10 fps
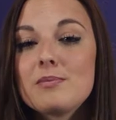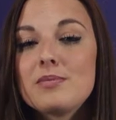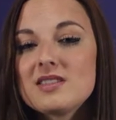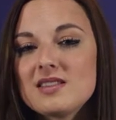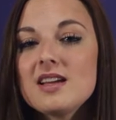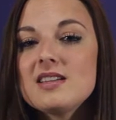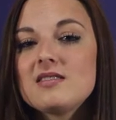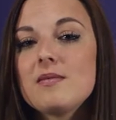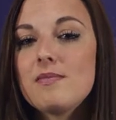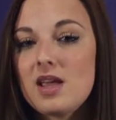
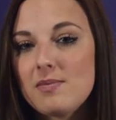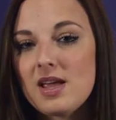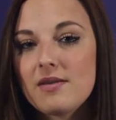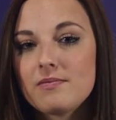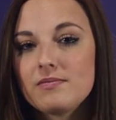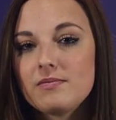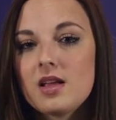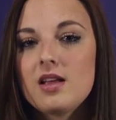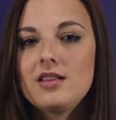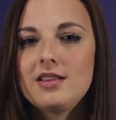Precise, maybe.
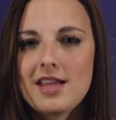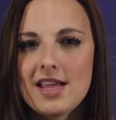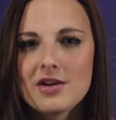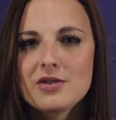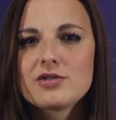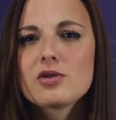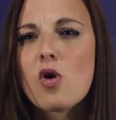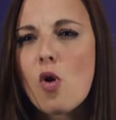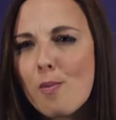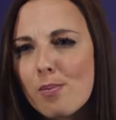Layered,
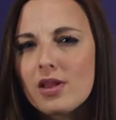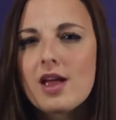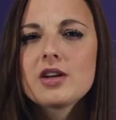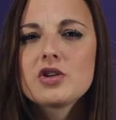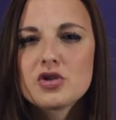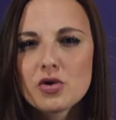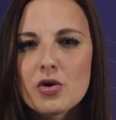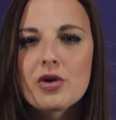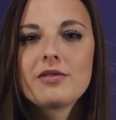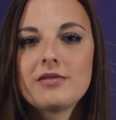complex,
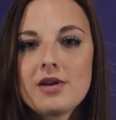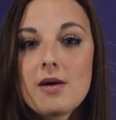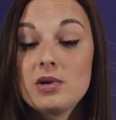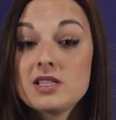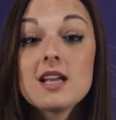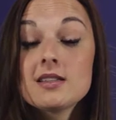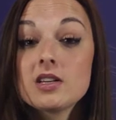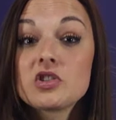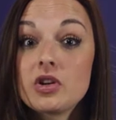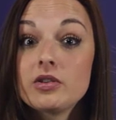sure.
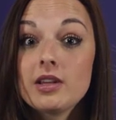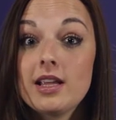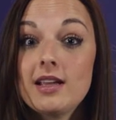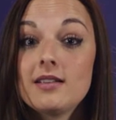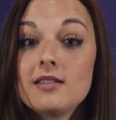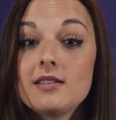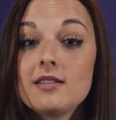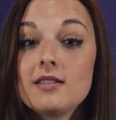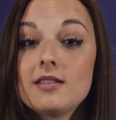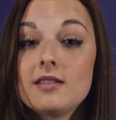Pedantic, certainly.
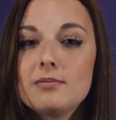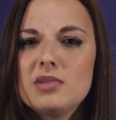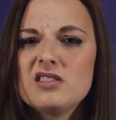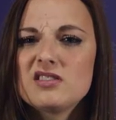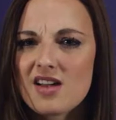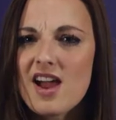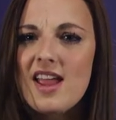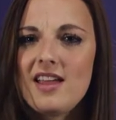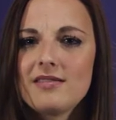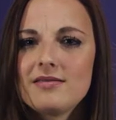But
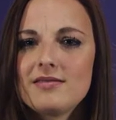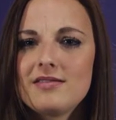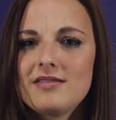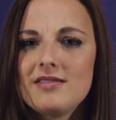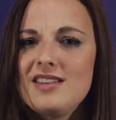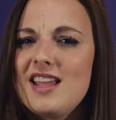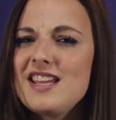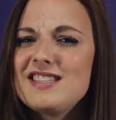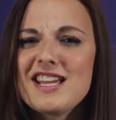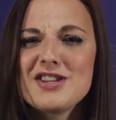dry? Nae
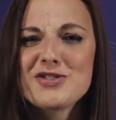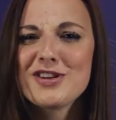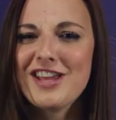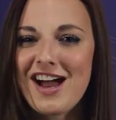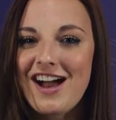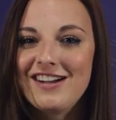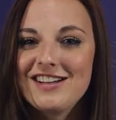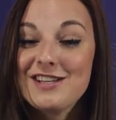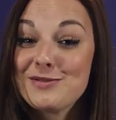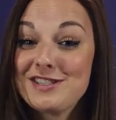danger of that,
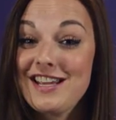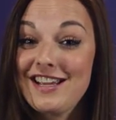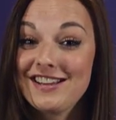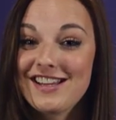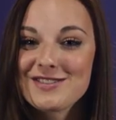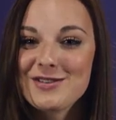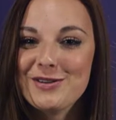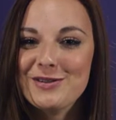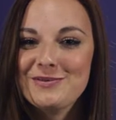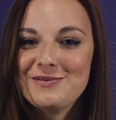as we say in Glasgow.